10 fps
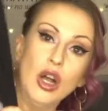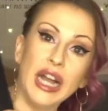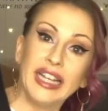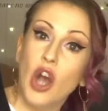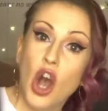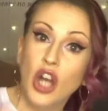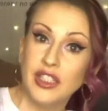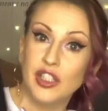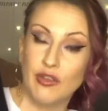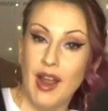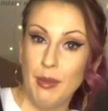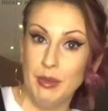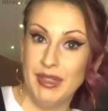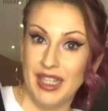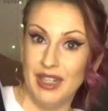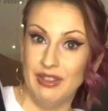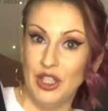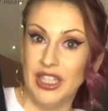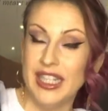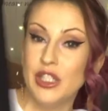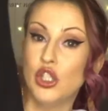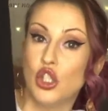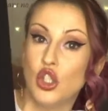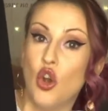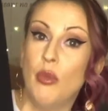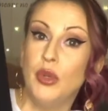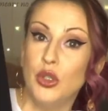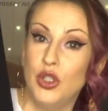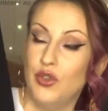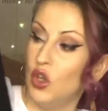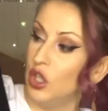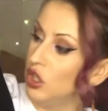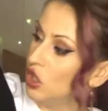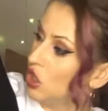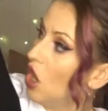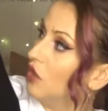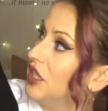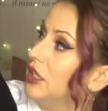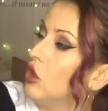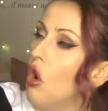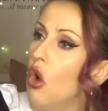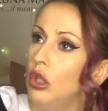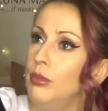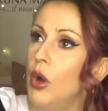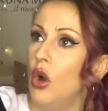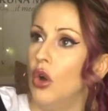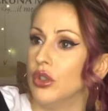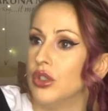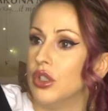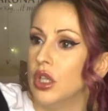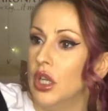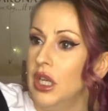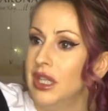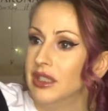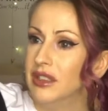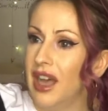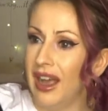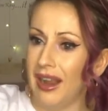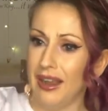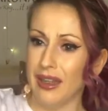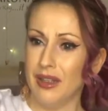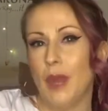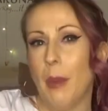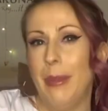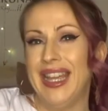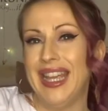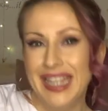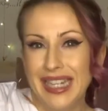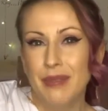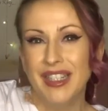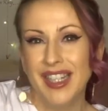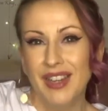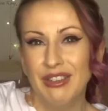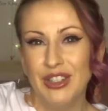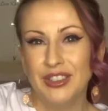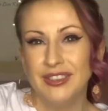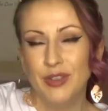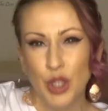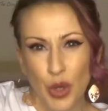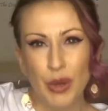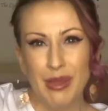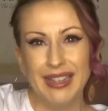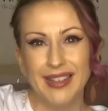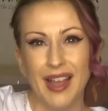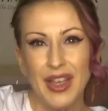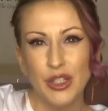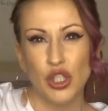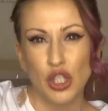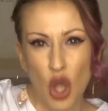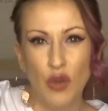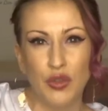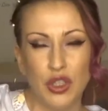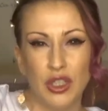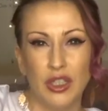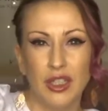I can't describe the material. It's so beautiful and soft. It's almost like bikini material. Do you know what I mean? Like that soft